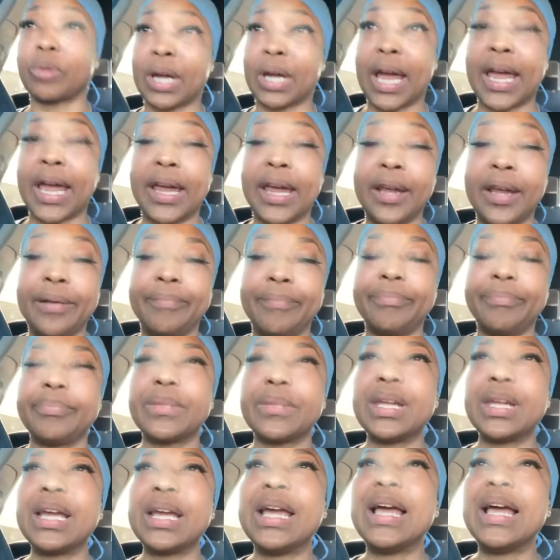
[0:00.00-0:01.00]
Okay?
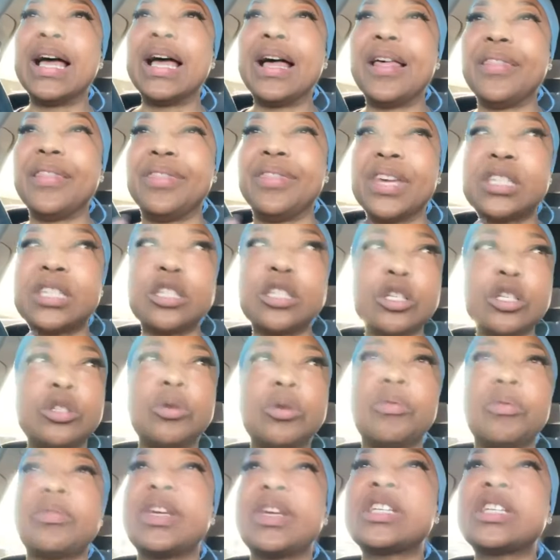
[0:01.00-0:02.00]
This is
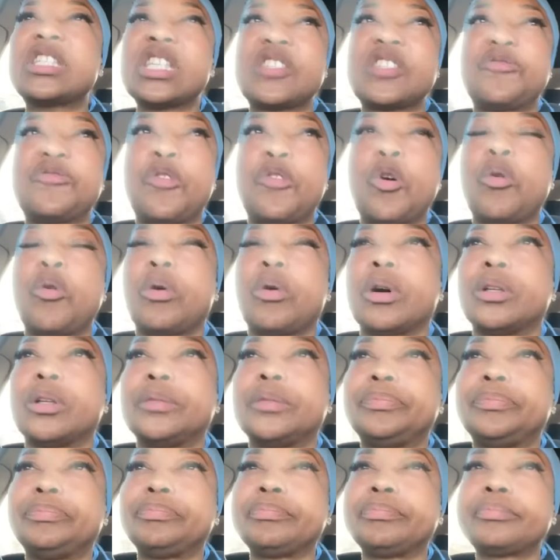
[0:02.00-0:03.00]
who this is
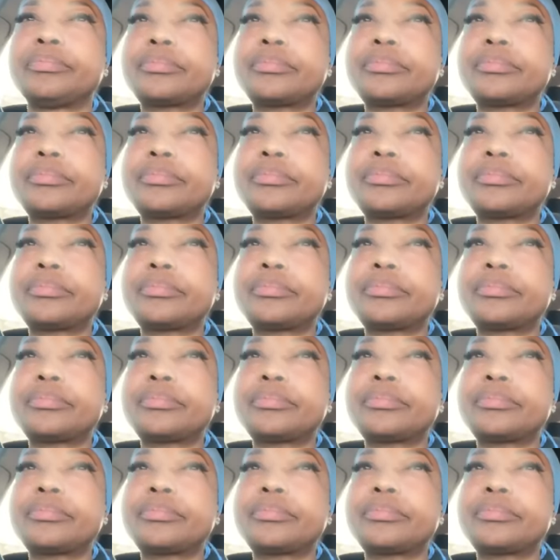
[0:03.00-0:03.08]
for.